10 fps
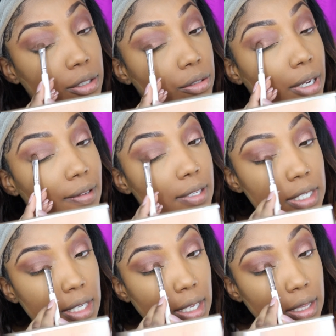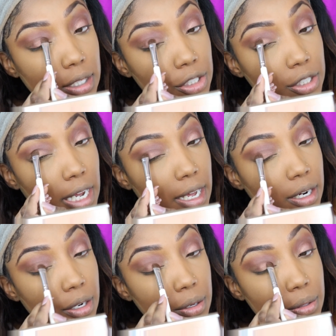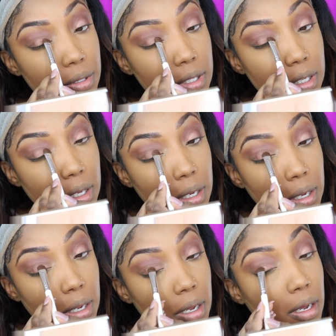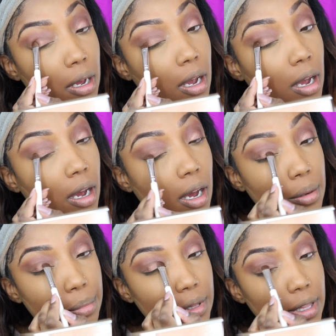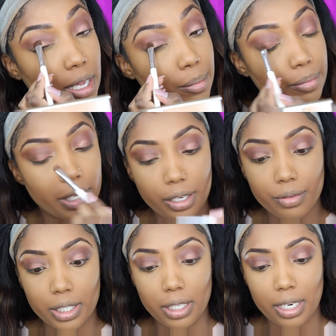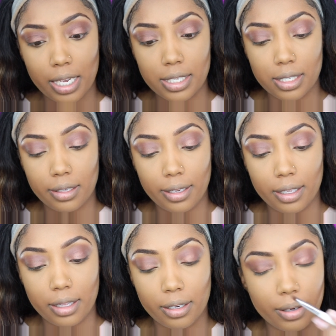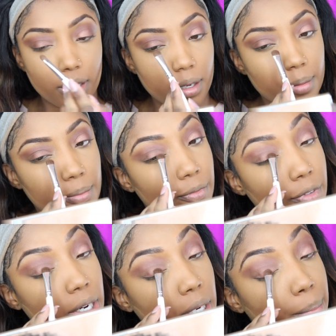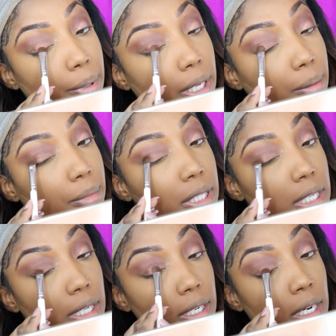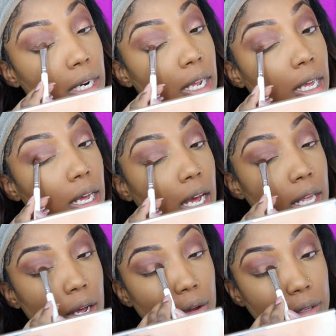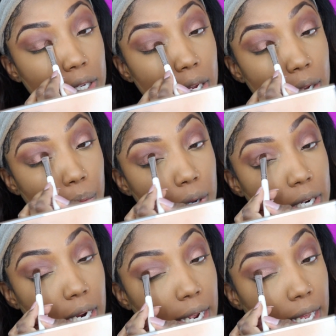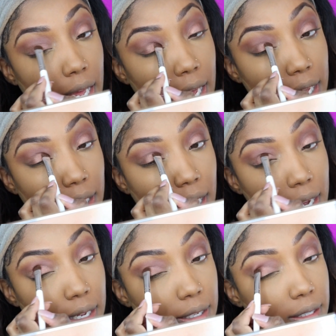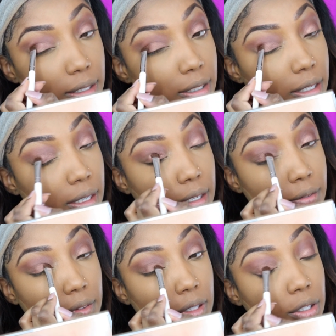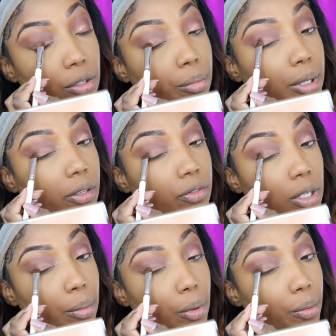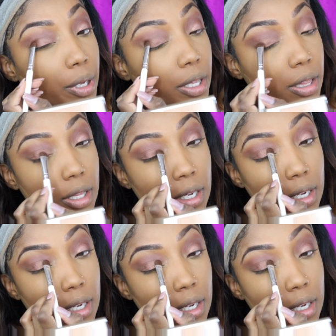do have to say the shadows, they blend really nicely and they're very pigmented. Only one I had kind of a little bit of trouble with